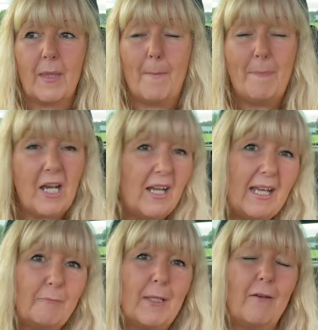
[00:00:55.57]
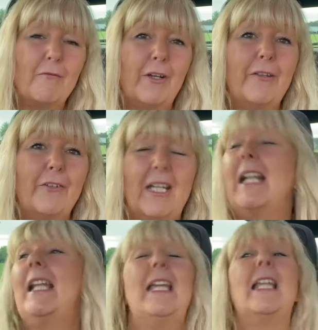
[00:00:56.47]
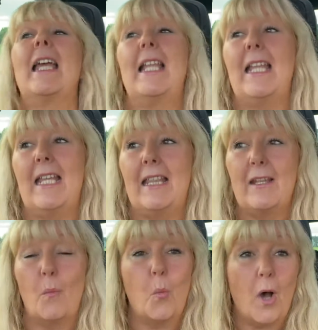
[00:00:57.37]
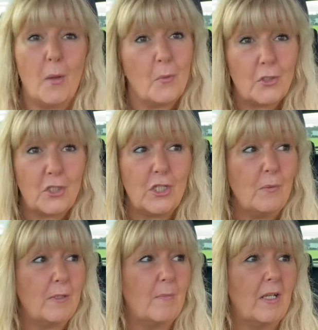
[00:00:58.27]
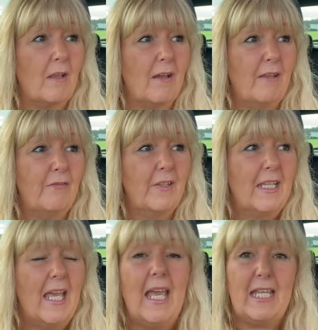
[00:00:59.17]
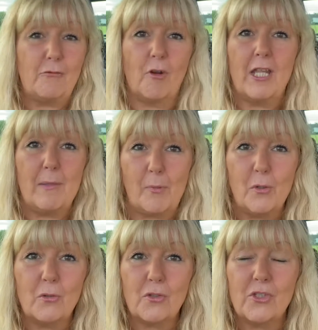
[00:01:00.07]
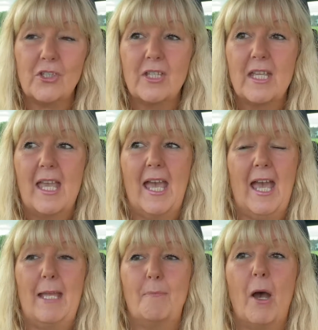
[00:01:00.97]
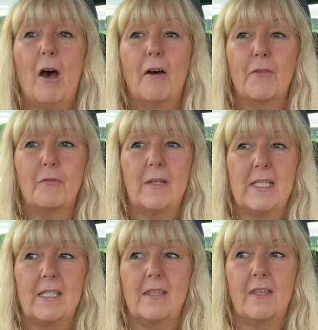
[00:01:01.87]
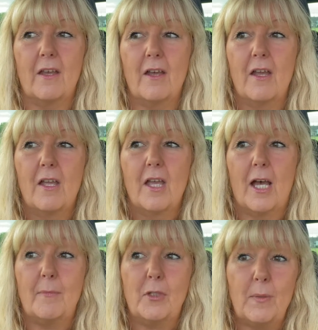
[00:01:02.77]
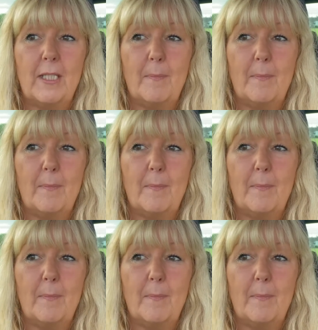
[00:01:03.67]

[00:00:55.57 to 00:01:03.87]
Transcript: But I have become very, very clear lately in that what I want to do with my life is write the books. And part of the reason that I'm doing the